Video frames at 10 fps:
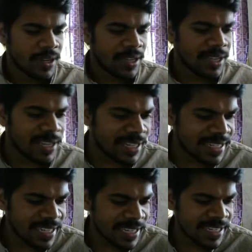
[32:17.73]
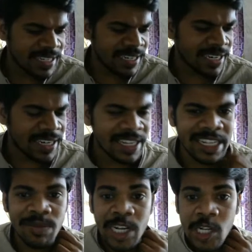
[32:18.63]
Yes, excellent, it
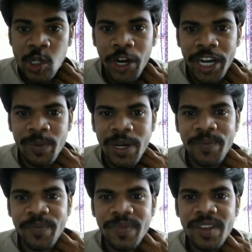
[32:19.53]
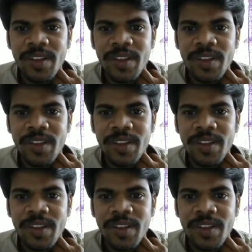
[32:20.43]
is myxoedema.